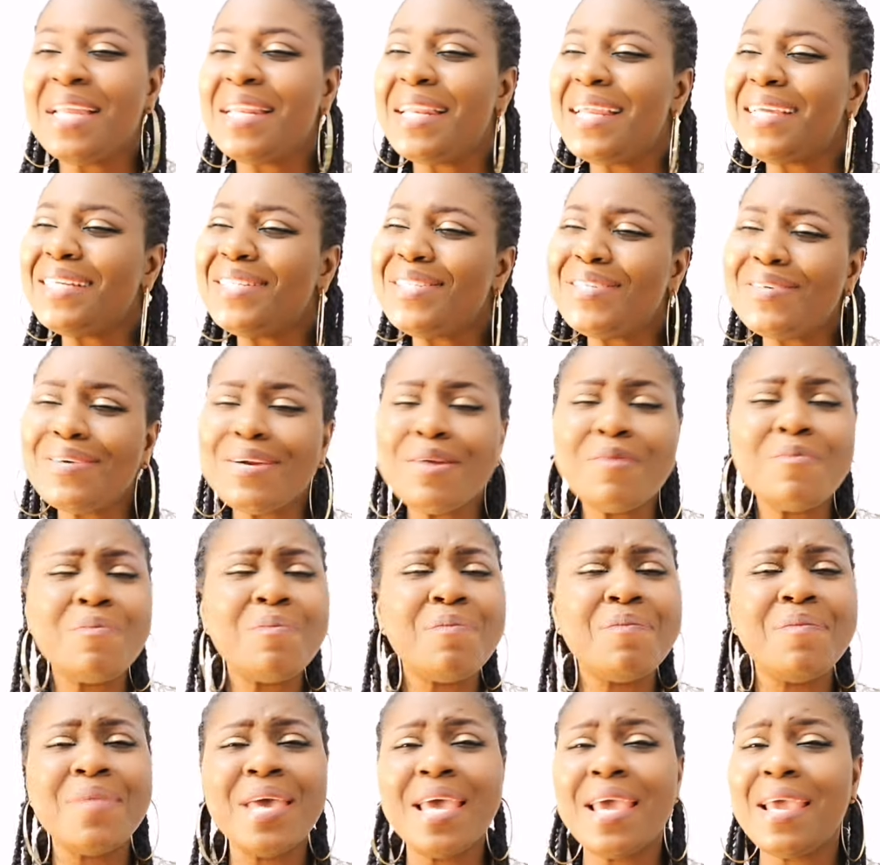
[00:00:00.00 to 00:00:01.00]

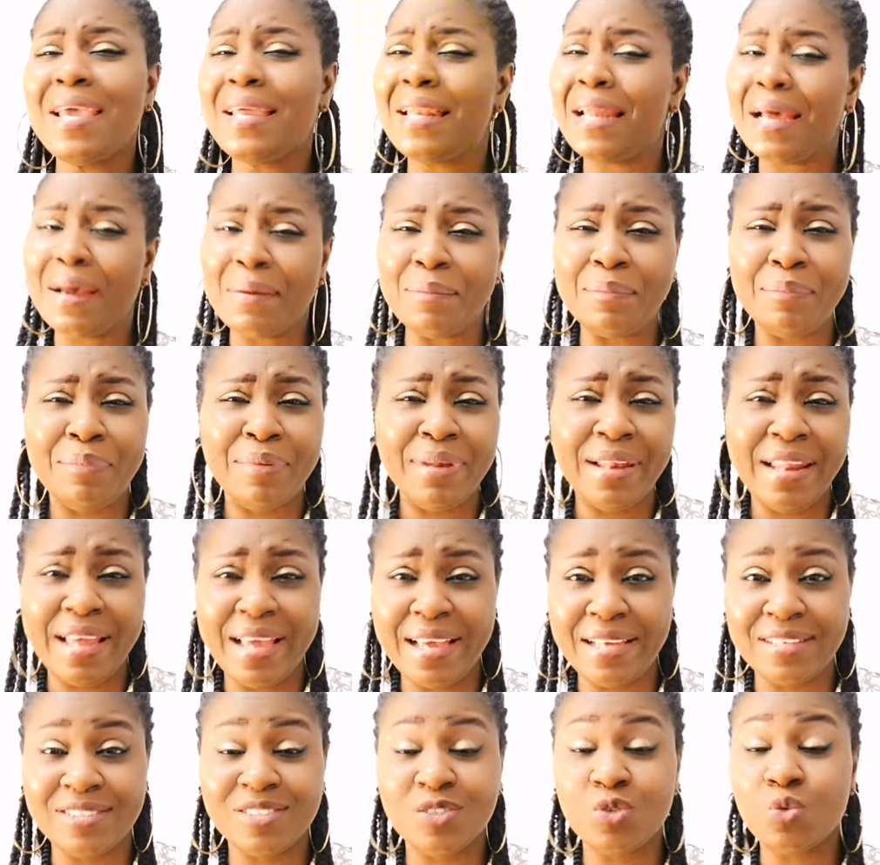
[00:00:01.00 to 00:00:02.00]
Nigerian men are
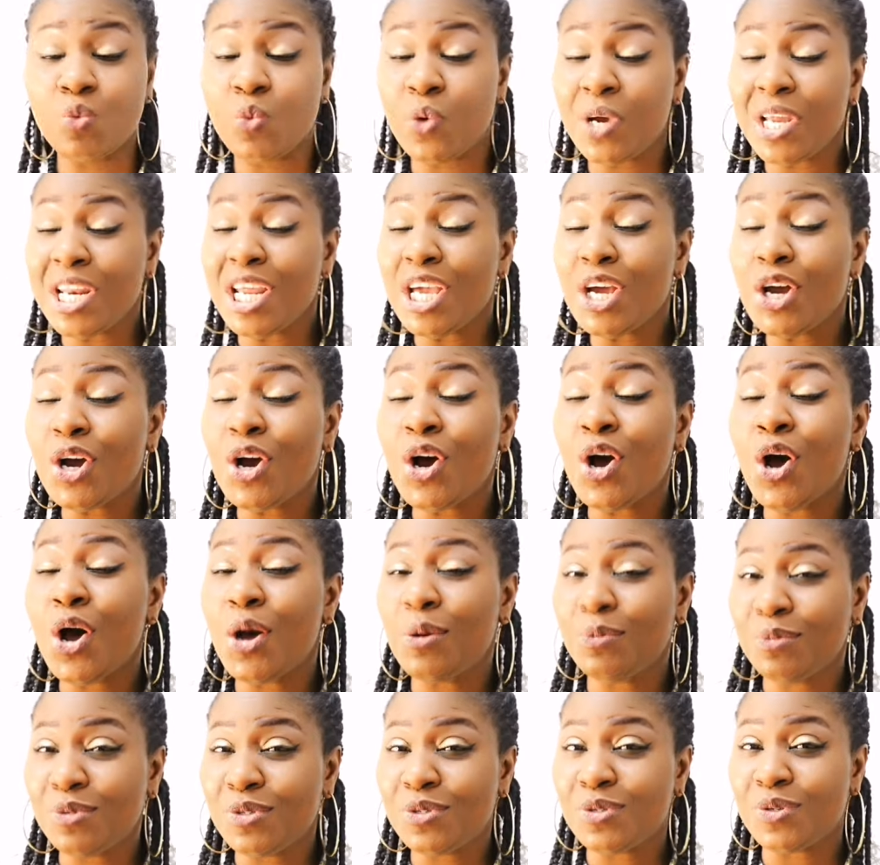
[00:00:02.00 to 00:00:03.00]
blessed when it
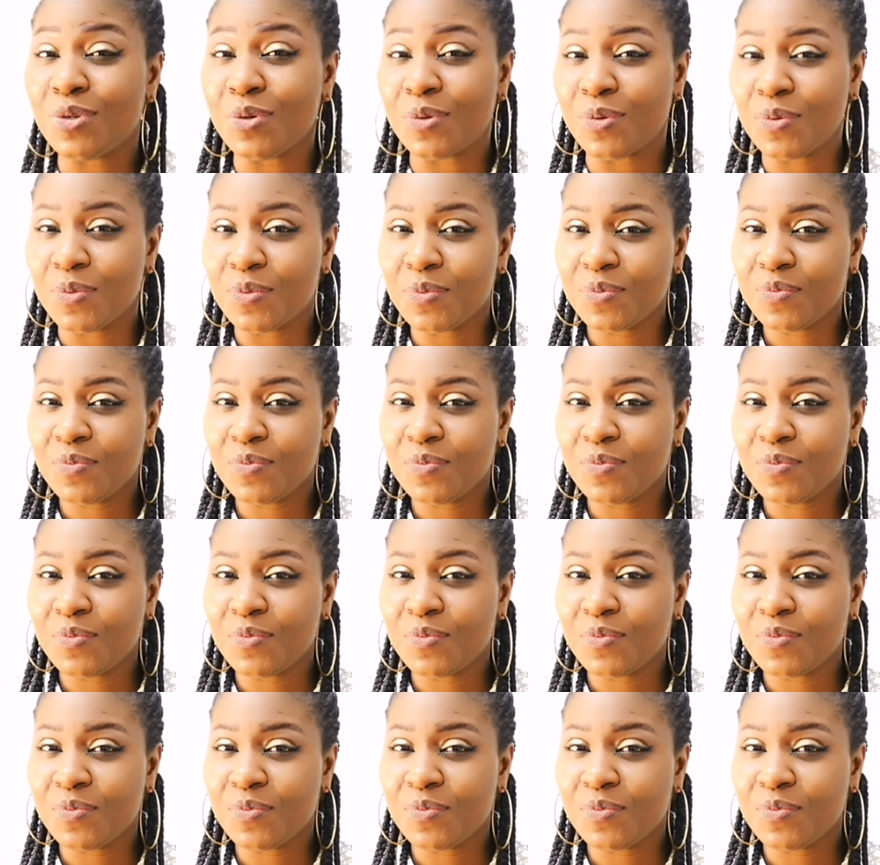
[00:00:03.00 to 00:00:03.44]
comes to